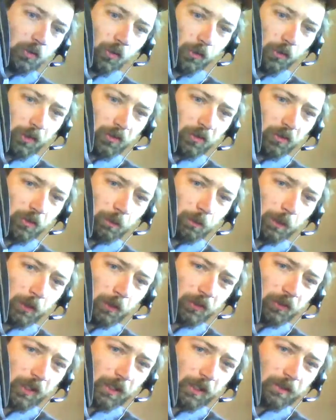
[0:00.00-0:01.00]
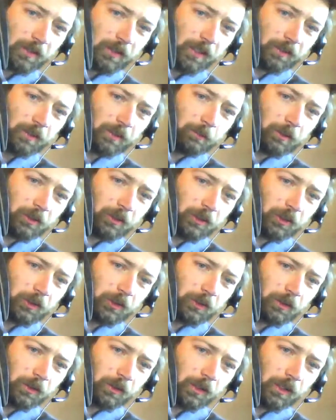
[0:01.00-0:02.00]
So this is a post-contact
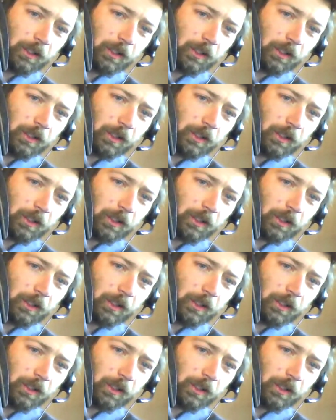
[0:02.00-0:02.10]
image.